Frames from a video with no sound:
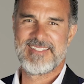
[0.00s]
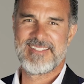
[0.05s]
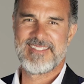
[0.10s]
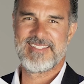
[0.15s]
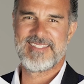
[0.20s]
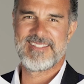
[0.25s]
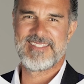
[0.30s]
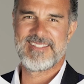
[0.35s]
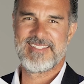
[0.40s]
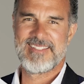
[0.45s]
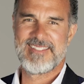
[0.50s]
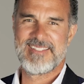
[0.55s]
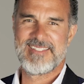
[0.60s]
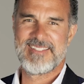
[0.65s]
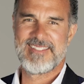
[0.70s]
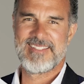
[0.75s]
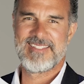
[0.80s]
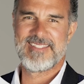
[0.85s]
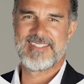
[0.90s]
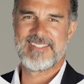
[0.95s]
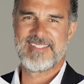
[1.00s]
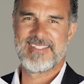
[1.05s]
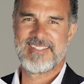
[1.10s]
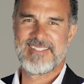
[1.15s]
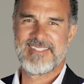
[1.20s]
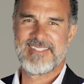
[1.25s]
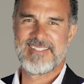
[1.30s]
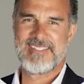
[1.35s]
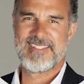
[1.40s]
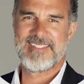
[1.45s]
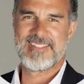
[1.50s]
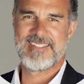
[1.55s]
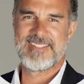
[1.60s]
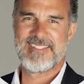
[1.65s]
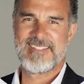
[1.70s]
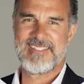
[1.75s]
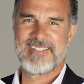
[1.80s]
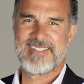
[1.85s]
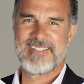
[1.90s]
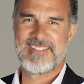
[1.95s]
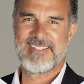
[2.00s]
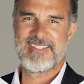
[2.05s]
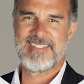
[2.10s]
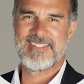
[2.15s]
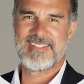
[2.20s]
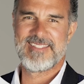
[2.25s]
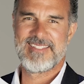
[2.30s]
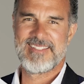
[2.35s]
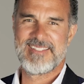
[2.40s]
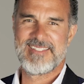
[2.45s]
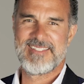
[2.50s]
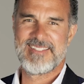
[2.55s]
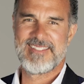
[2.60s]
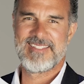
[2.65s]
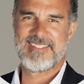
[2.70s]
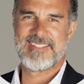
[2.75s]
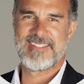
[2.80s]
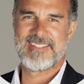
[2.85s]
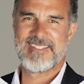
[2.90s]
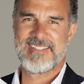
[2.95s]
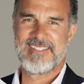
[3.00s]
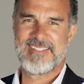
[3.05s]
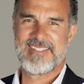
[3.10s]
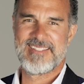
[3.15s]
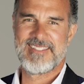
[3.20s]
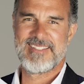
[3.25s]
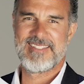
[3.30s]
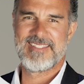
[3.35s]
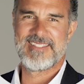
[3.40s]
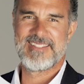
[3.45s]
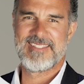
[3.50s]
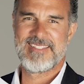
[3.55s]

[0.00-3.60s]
I would say go to annexushealth.com.